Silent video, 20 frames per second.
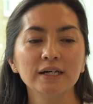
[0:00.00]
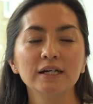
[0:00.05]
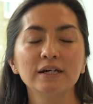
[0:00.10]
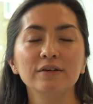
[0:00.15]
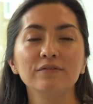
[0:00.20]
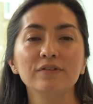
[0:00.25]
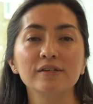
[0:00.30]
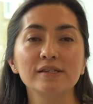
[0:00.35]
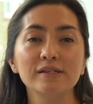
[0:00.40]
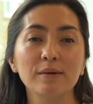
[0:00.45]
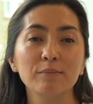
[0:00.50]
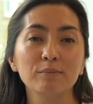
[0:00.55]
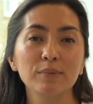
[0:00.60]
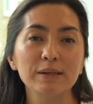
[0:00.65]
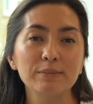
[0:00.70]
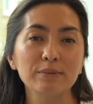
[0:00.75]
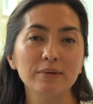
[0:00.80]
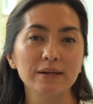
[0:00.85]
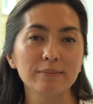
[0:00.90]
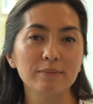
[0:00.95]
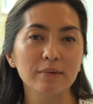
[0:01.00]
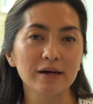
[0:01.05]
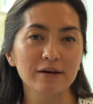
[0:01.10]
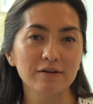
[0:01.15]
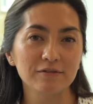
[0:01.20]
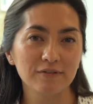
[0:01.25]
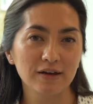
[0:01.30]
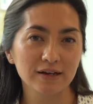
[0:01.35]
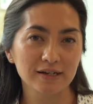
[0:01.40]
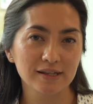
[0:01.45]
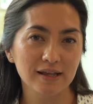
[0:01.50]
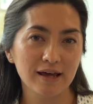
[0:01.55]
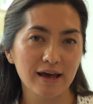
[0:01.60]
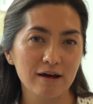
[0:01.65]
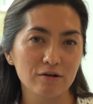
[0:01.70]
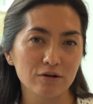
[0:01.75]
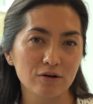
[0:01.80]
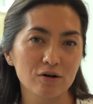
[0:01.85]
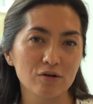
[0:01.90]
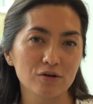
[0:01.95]
and for some people it might affect their
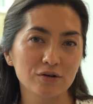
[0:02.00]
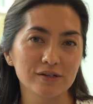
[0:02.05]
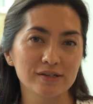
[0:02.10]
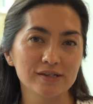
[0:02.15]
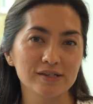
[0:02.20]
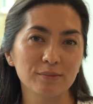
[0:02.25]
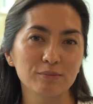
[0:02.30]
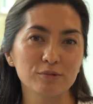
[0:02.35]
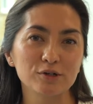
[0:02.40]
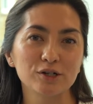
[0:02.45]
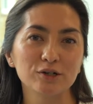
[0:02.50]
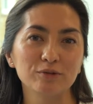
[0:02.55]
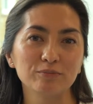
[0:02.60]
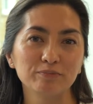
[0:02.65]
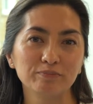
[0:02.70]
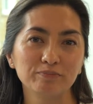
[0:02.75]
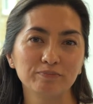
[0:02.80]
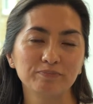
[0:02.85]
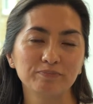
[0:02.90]
alcohol consumption.